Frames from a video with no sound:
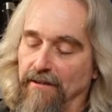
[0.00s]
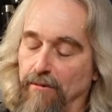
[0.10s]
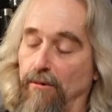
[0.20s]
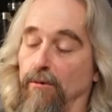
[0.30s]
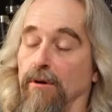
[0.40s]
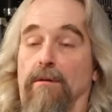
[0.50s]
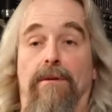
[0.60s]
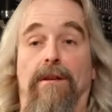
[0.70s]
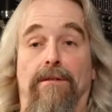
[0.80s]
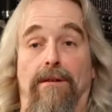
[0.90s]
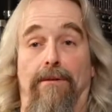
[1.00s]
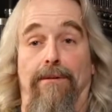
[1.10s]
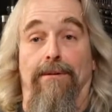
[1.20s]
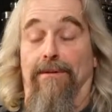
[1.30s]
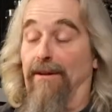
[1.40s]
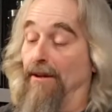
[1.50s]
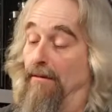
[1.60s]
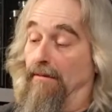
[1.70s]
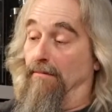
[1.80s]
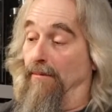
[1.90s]
Woo! Man,
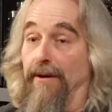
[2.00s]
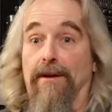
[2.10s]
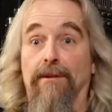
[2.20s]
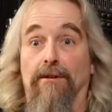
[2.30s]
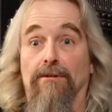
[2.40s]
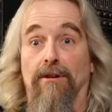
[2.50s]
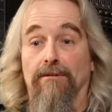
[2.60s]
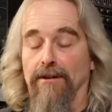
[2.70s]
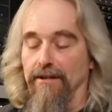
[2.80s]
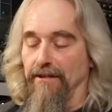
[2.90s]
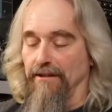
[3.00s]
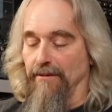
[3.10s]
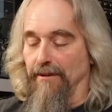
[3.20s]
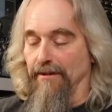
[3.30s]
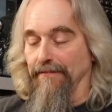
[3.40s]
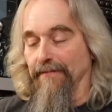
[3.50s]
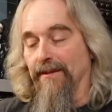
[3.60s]
that thing sucked right in there, man.